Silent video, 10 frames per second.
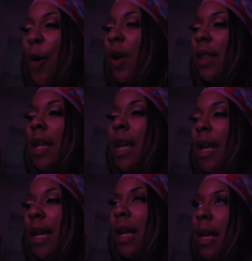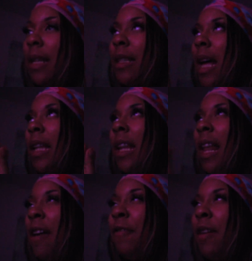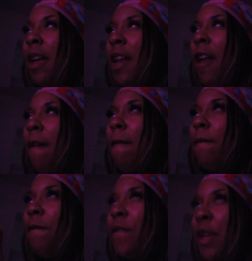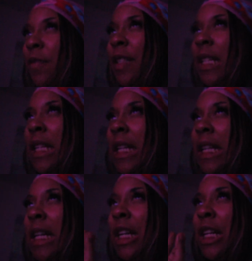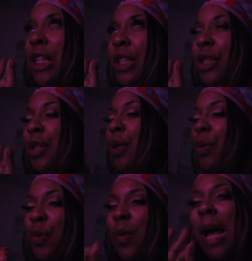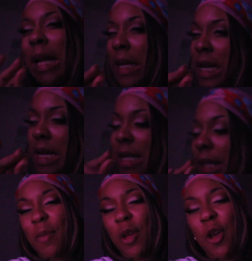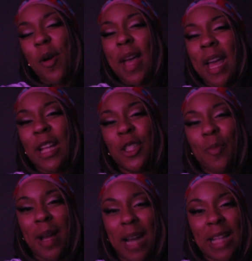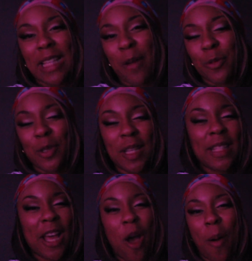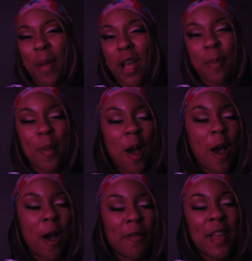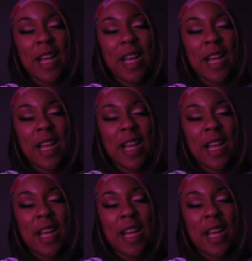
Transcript: Currently it is 11:52 at night. So I'm gonna go ahead and do my nighttime routine, take all makeup off,